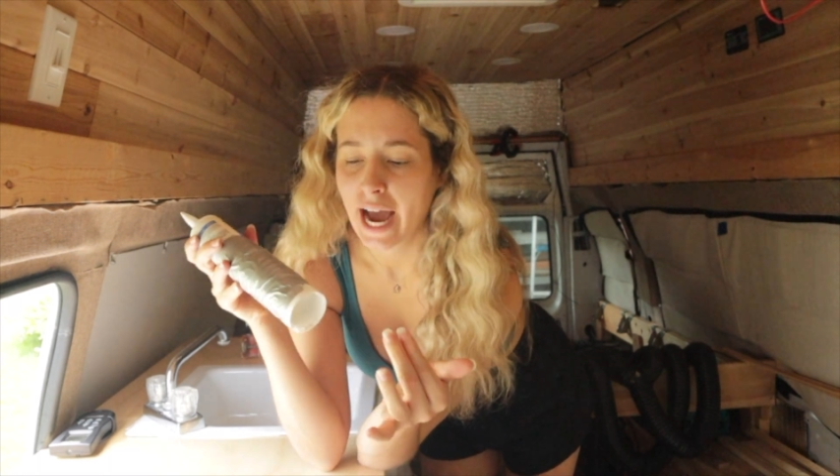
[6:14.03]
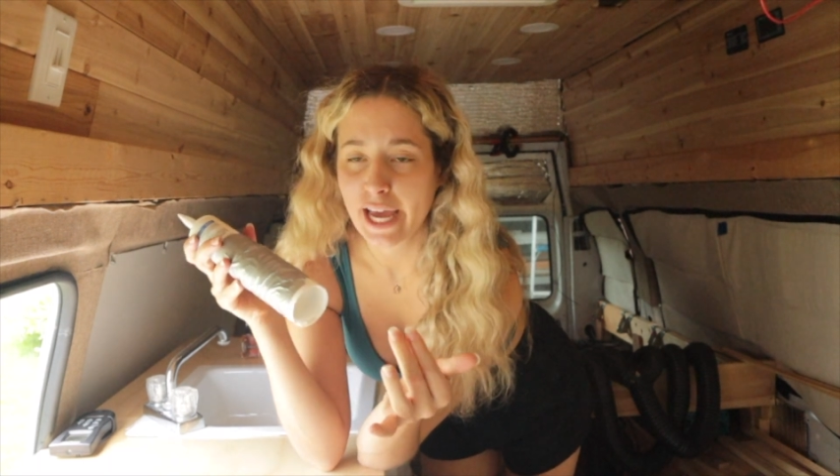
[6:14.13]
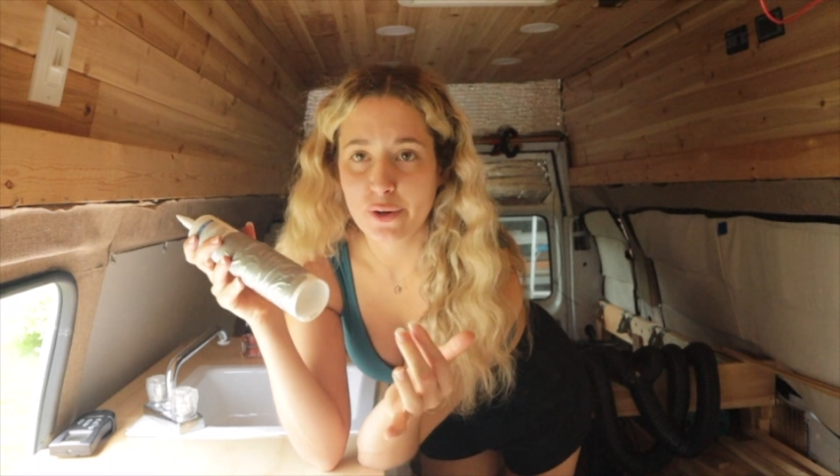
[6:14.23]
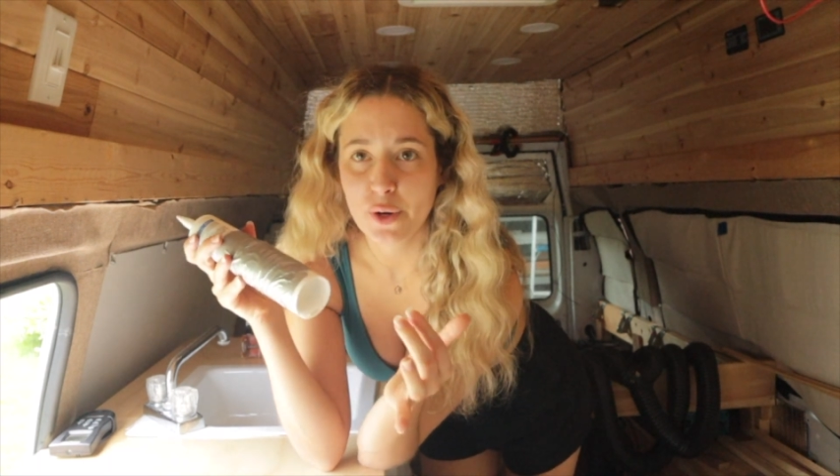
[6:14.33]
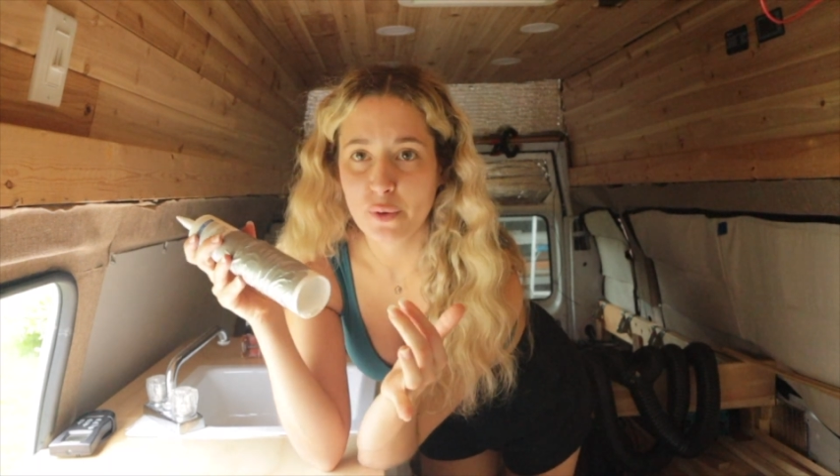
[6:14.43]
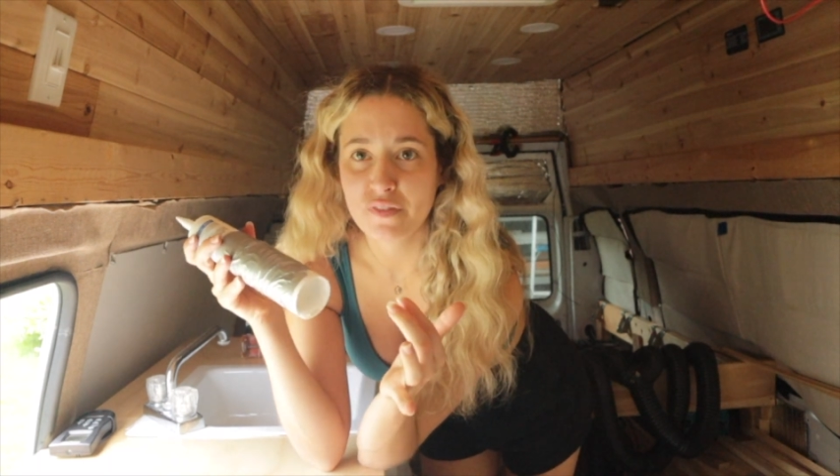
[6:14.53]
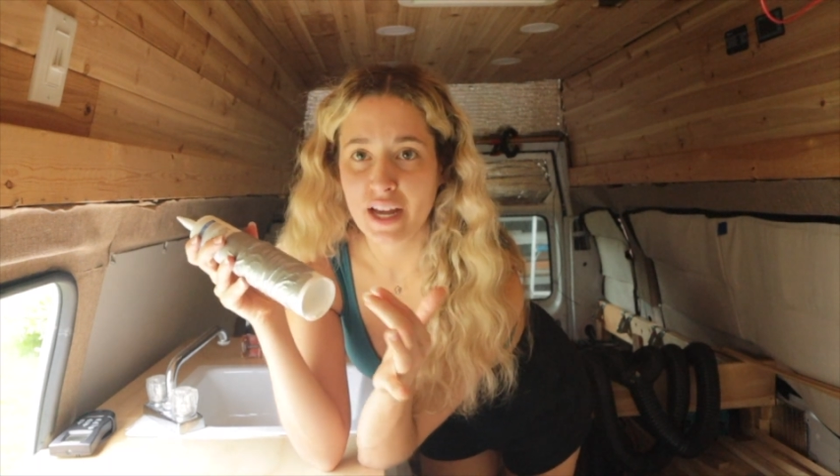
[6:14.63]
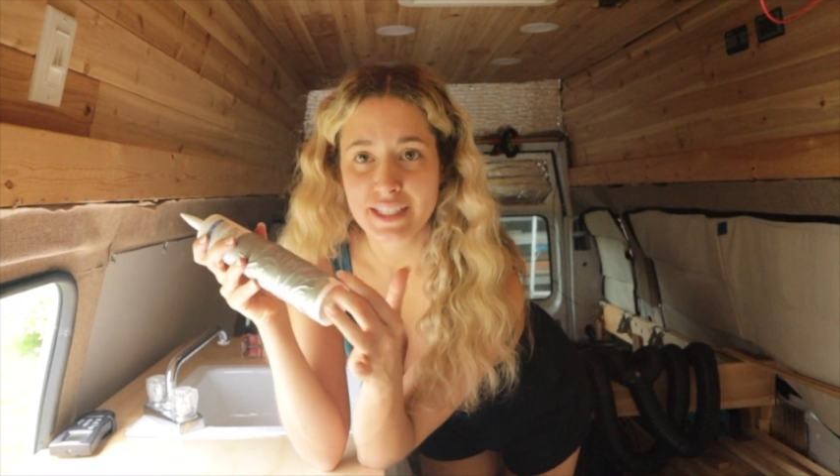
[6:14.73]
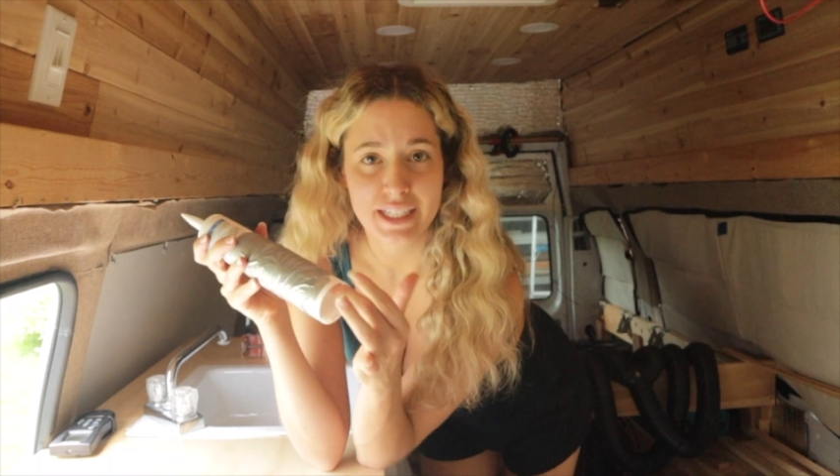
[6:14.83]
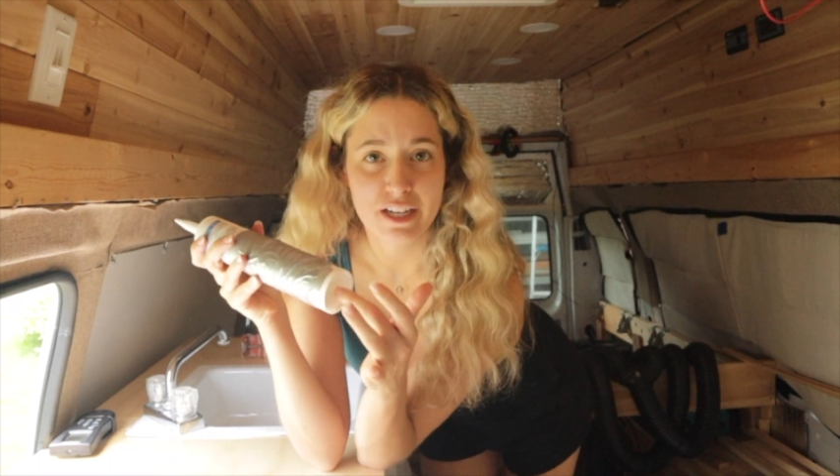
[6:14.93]
I don't know if
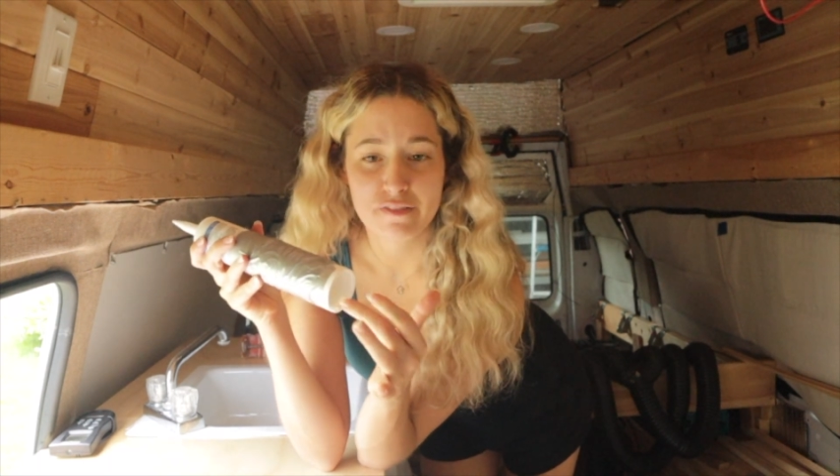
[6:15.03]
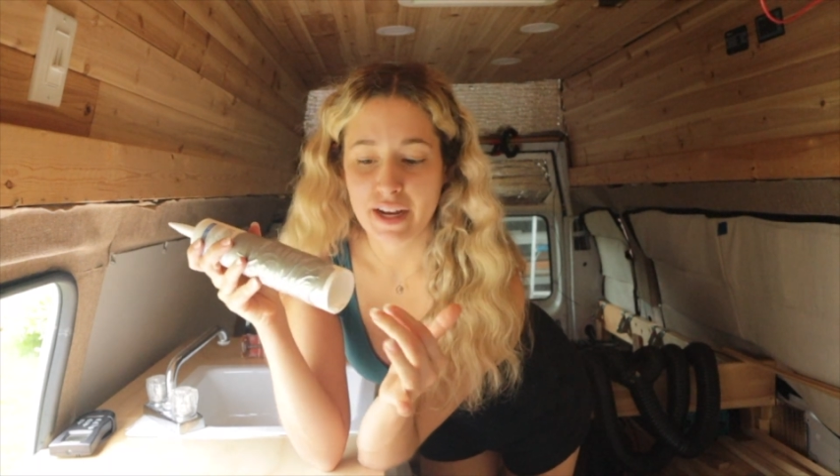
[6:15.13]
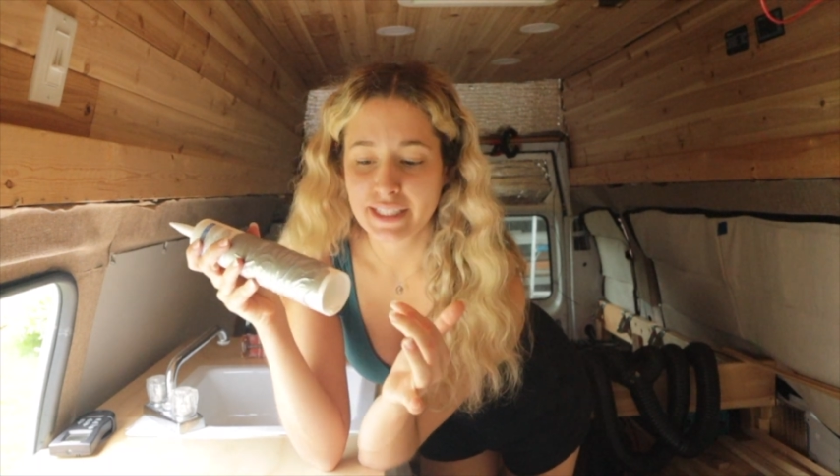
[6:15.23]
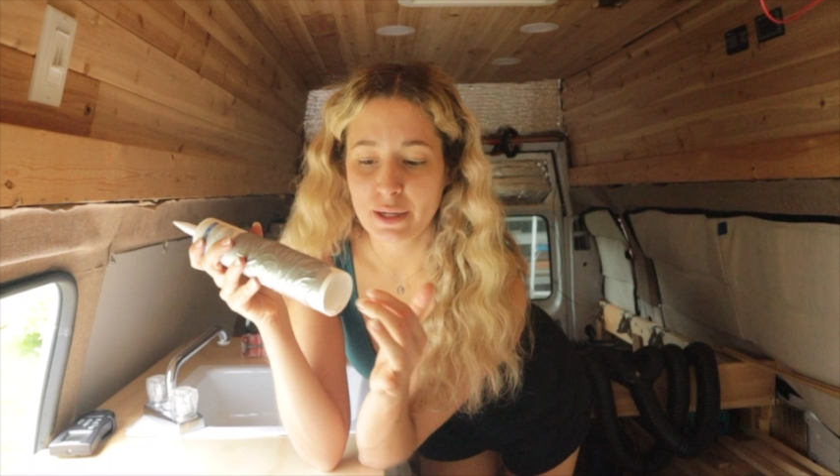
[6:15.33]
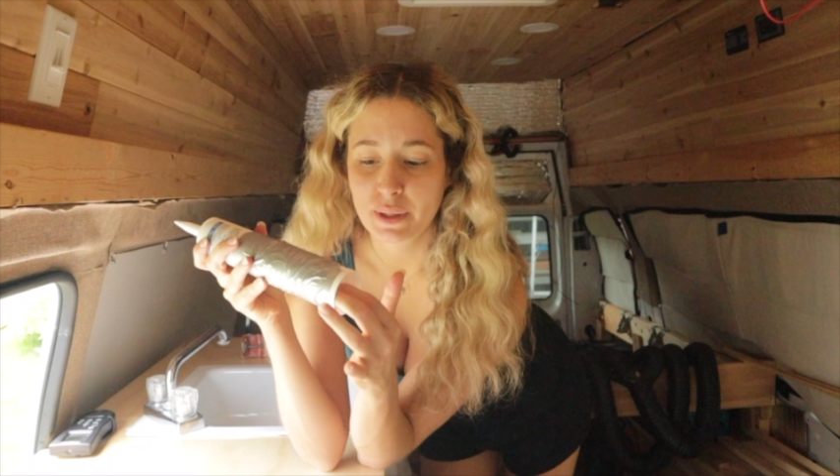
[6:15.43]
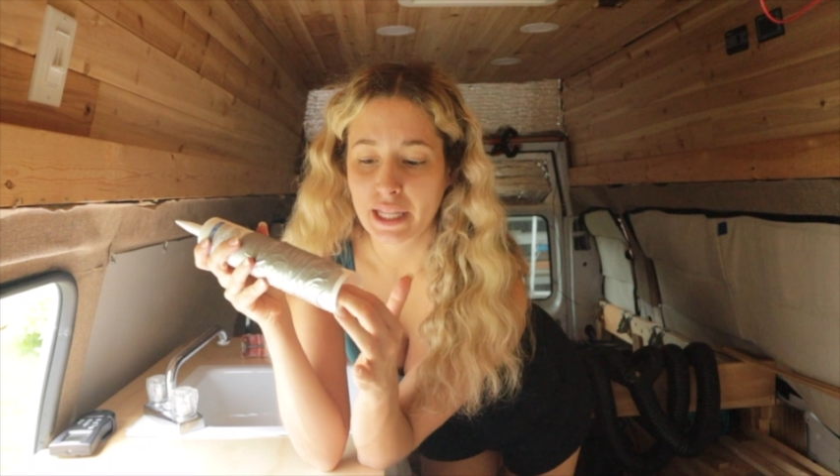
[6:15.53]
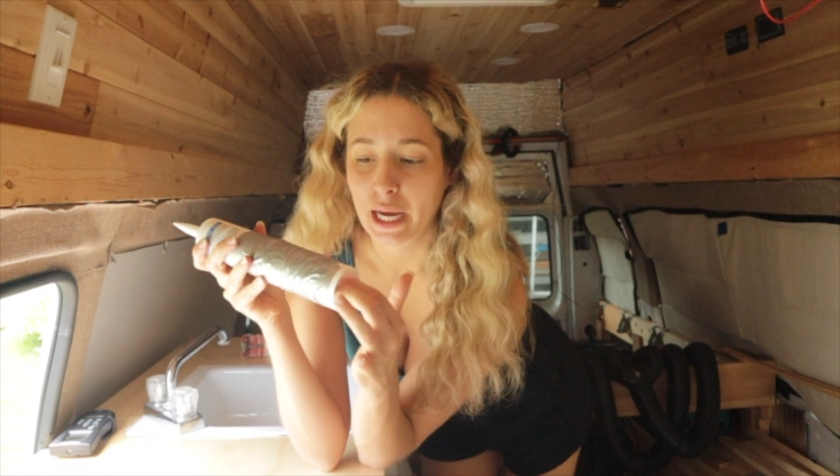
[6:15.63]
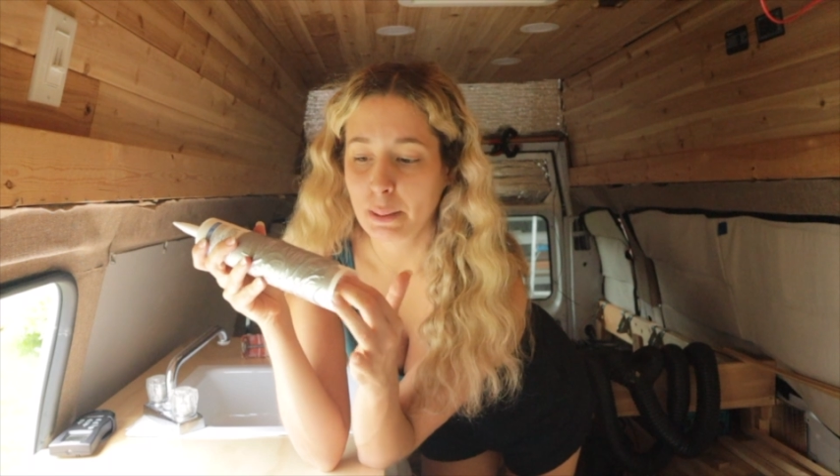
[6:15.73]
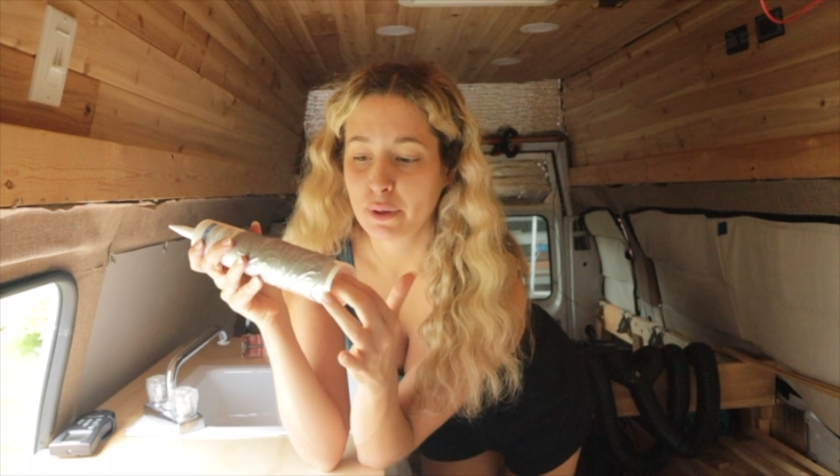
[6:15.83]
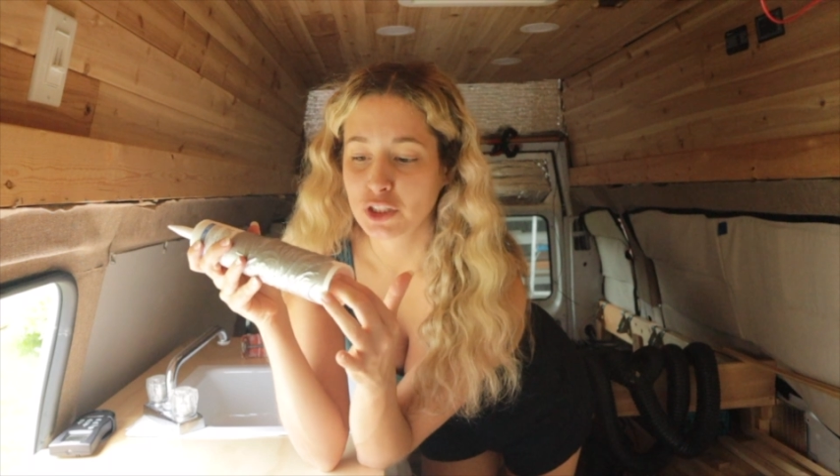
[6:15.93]
that's gonna affect it when like
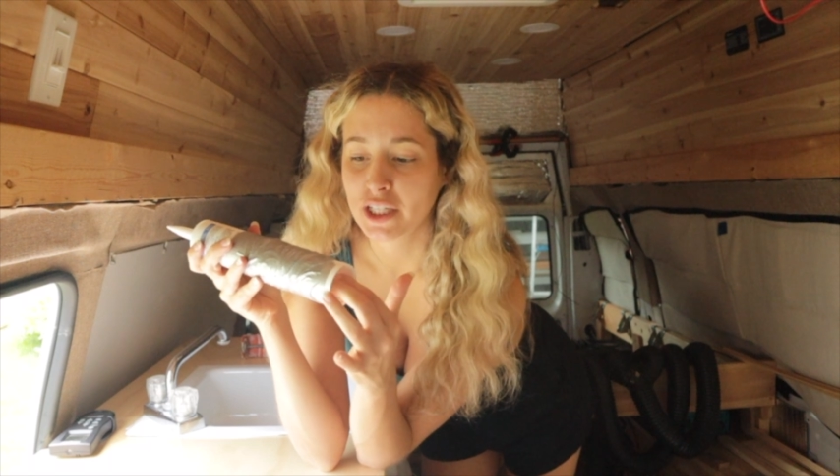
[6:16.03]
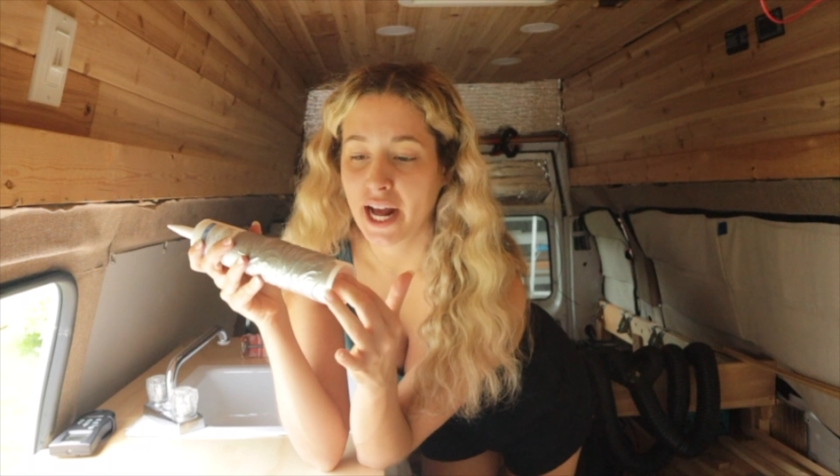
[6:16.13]
I push it